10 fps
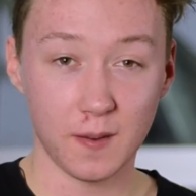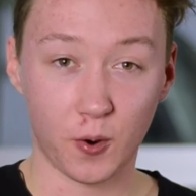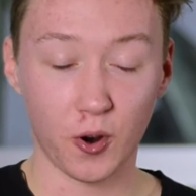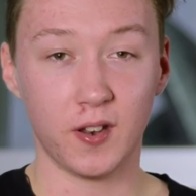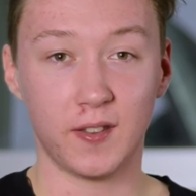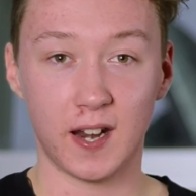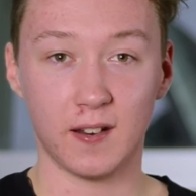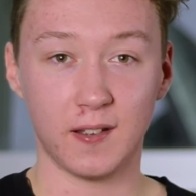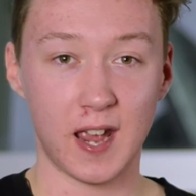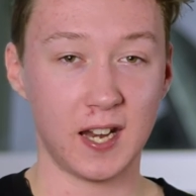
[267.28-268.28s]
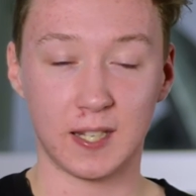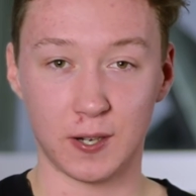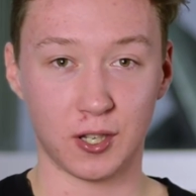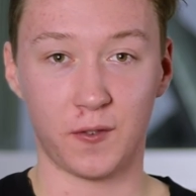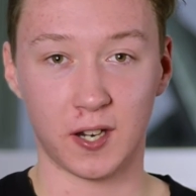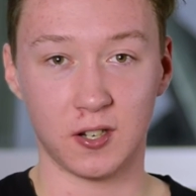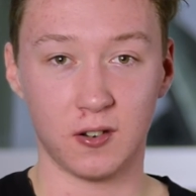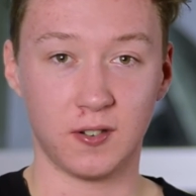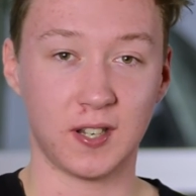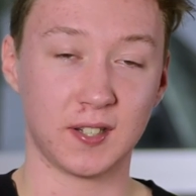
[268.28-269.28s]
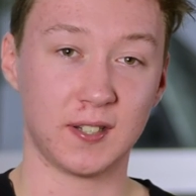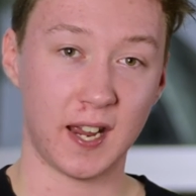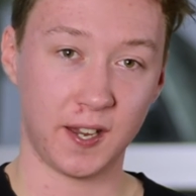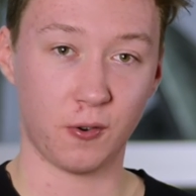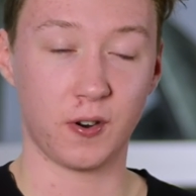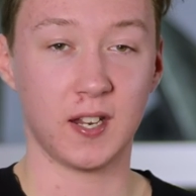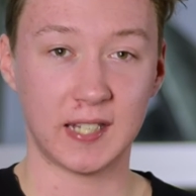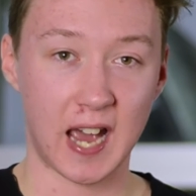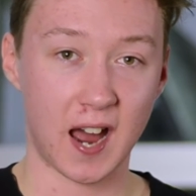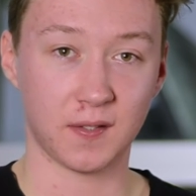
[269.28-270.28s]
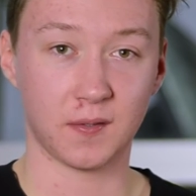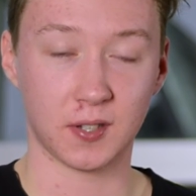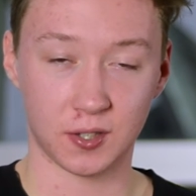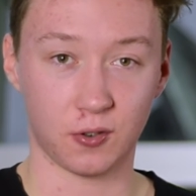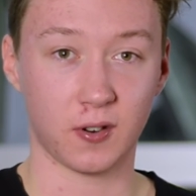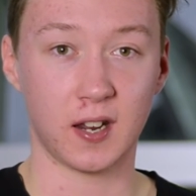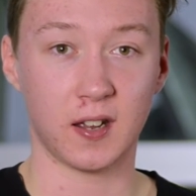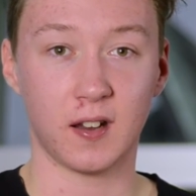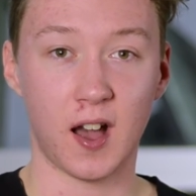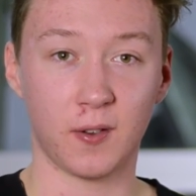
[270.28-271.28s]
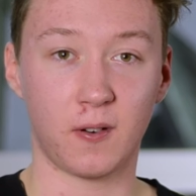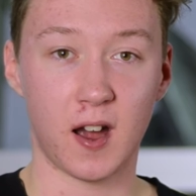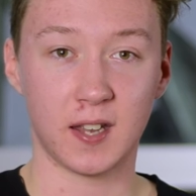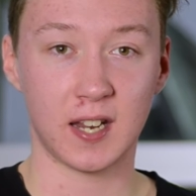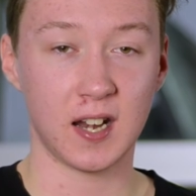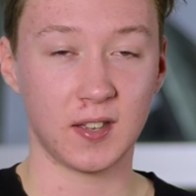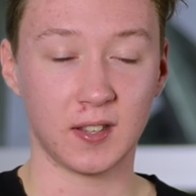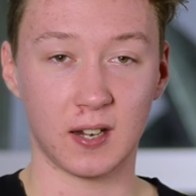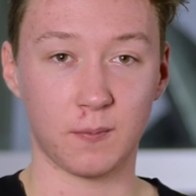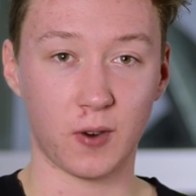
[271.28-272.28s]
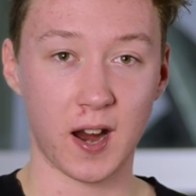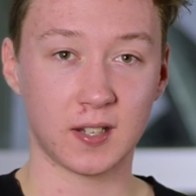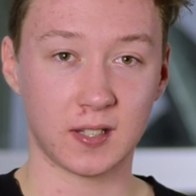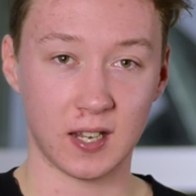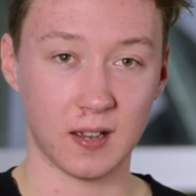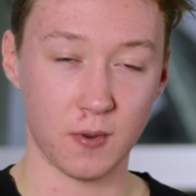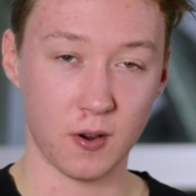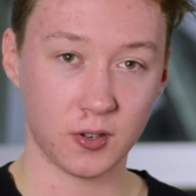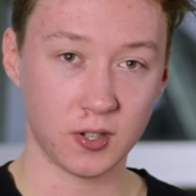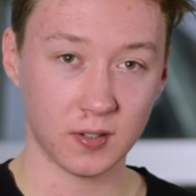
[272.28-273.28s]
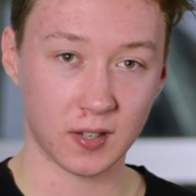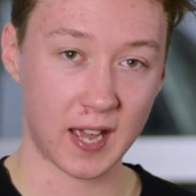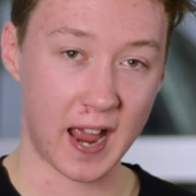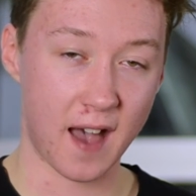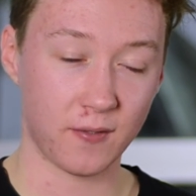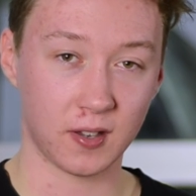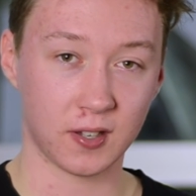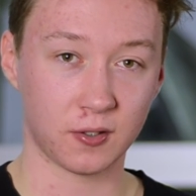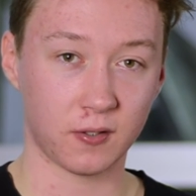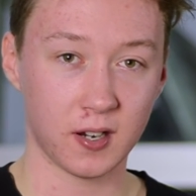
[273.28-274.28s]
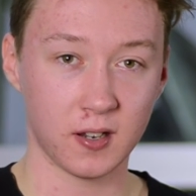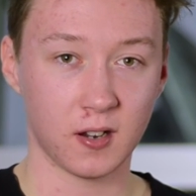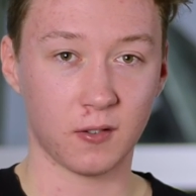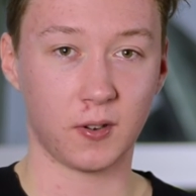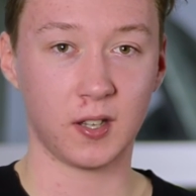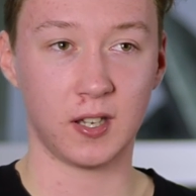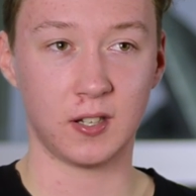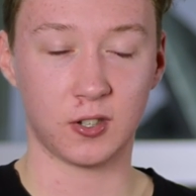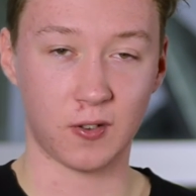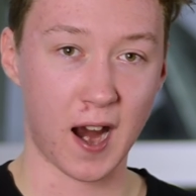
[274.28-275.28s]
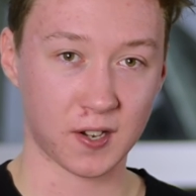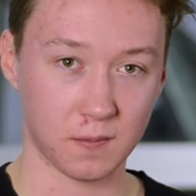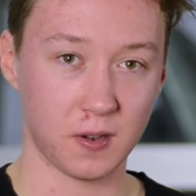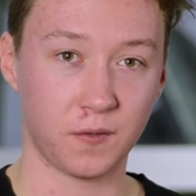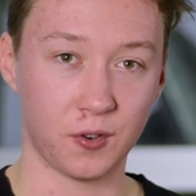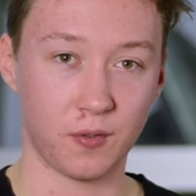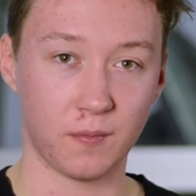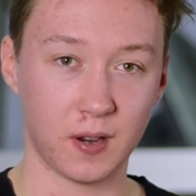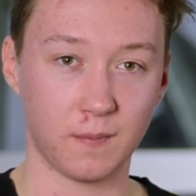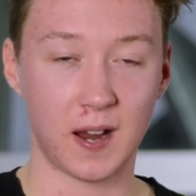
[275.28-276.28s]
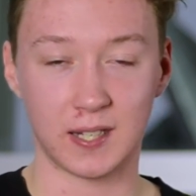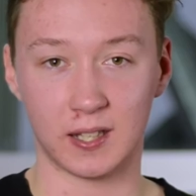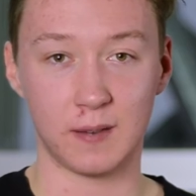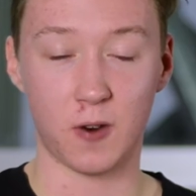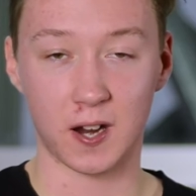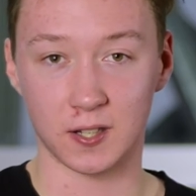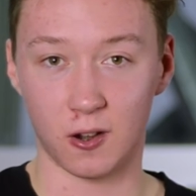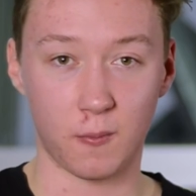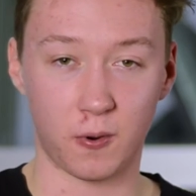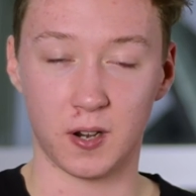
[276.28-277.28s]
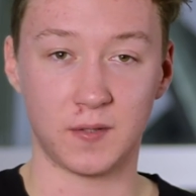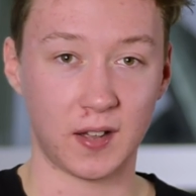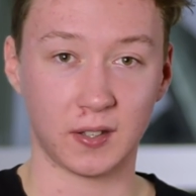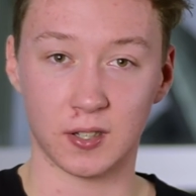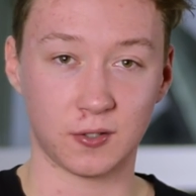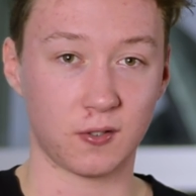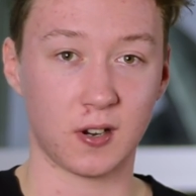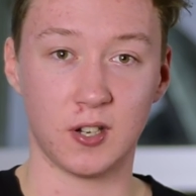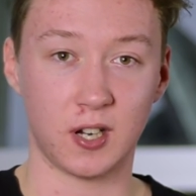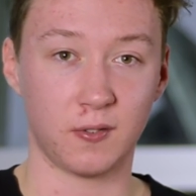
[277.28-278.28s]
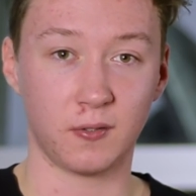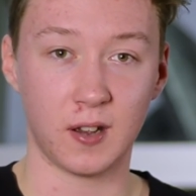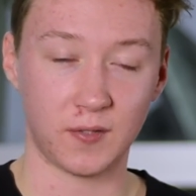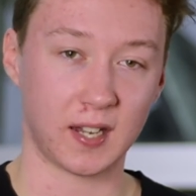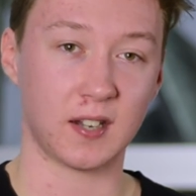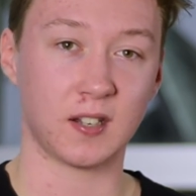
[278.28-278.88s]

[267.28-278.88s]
important that any special effects you do doesn't take your audience out of the story. Otherwise, anything that breaks the immersion that they have in the story really detracts from your film and basically breaks the whole point of telling the story in general if they get